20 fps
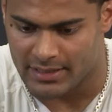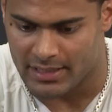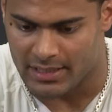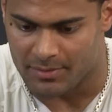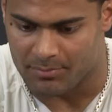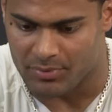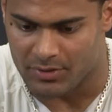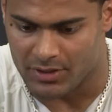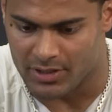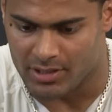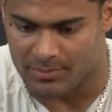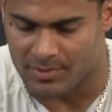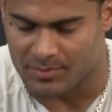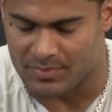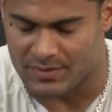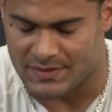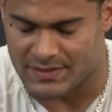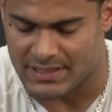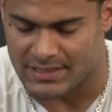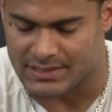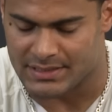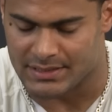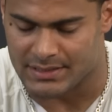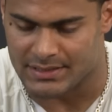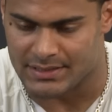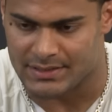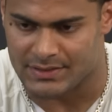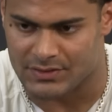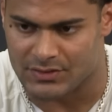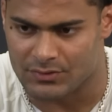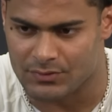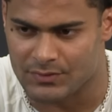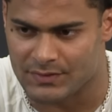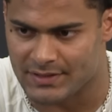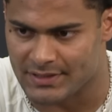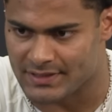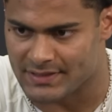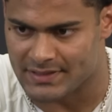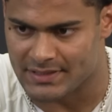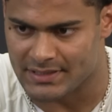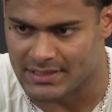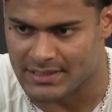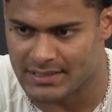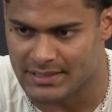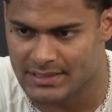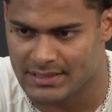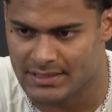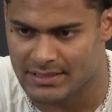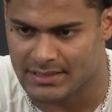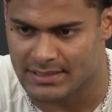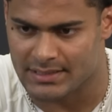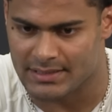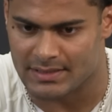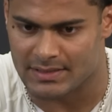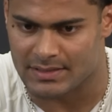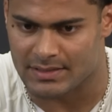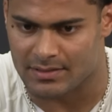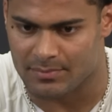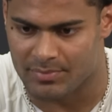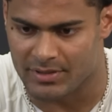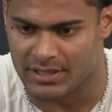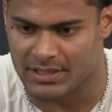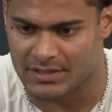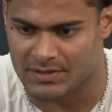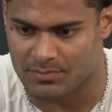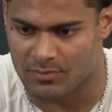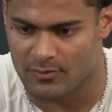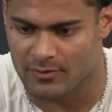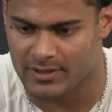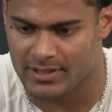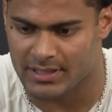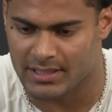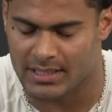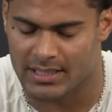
and putting them in positions to succeed is the biggest point.